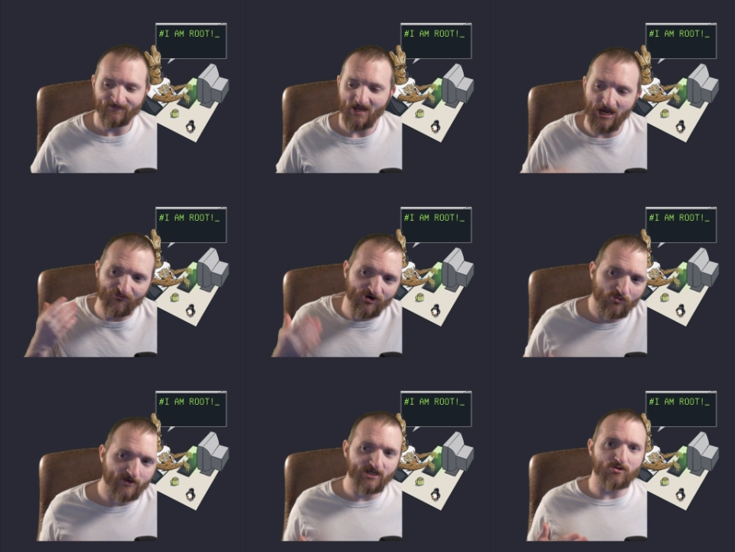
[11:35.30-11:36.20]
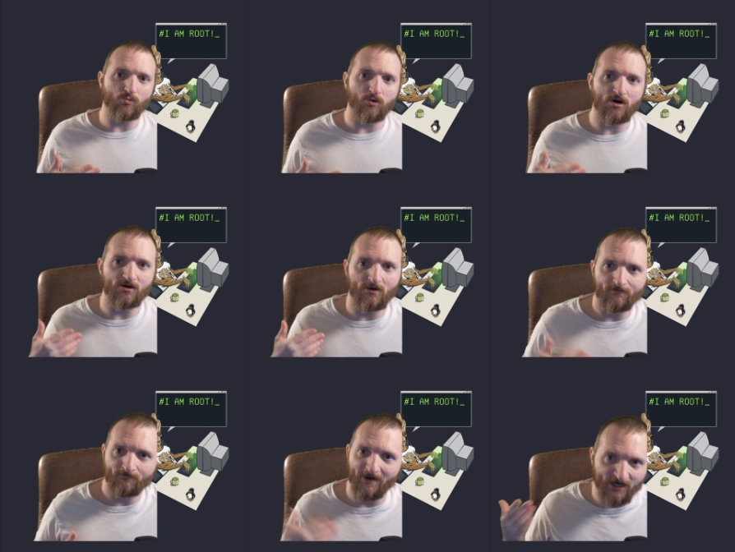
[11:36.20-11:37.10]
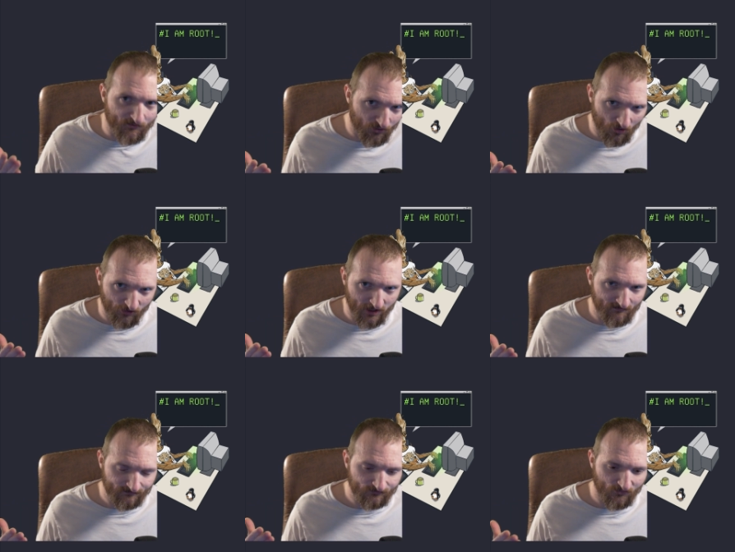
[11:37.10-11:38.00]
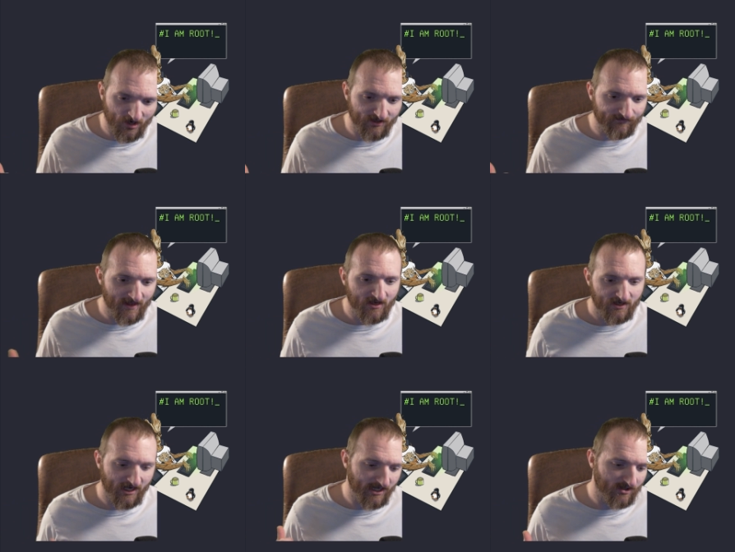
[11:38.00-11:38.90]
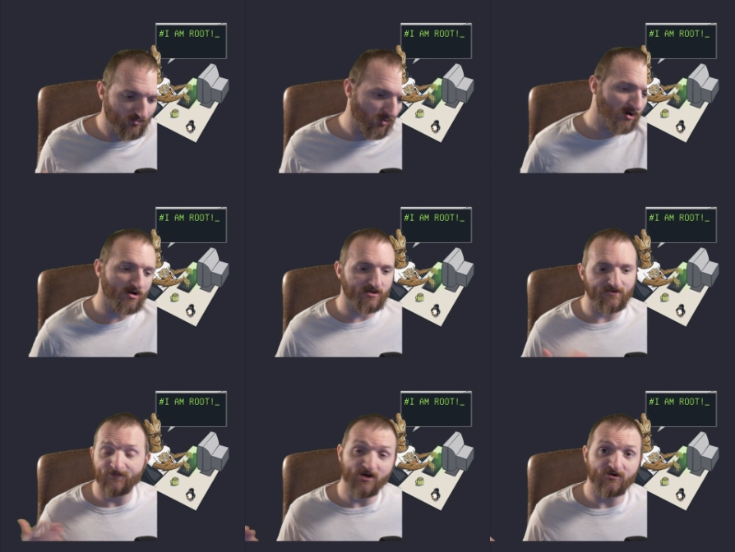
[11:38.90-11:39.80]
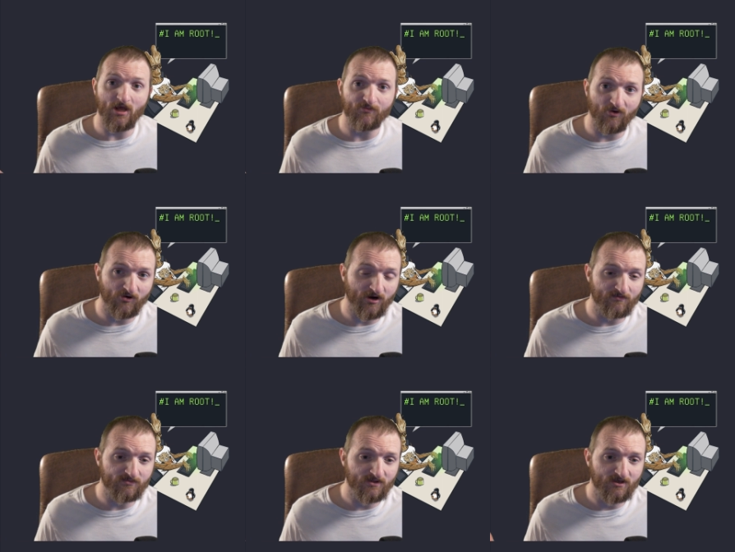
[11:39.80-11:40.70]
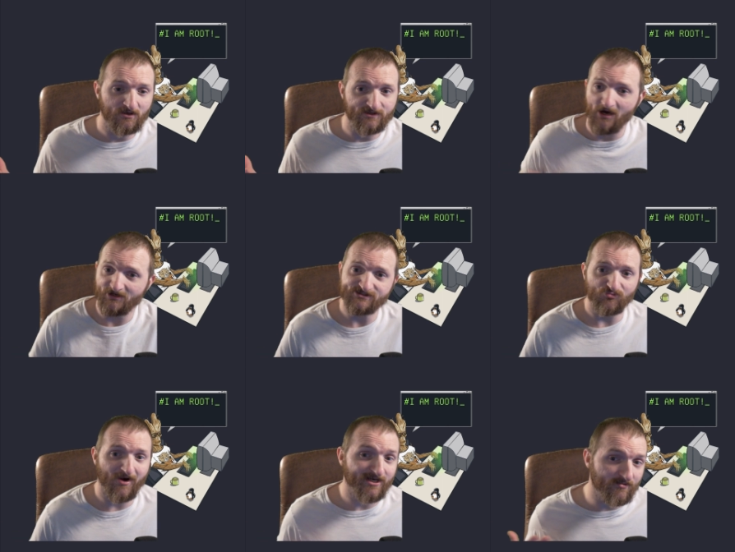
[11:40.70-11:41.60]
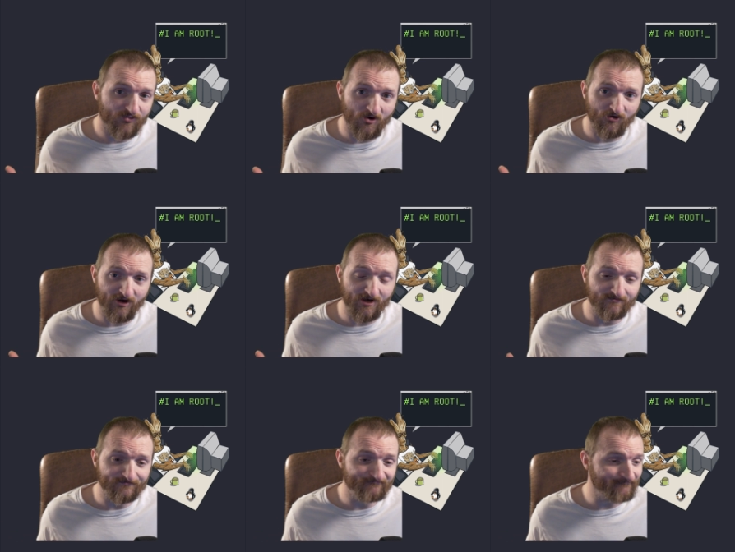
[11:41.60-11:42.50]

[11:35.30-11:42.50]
every week we're going to pick a program, right? And we're going to configure that program. Now, it's a random program.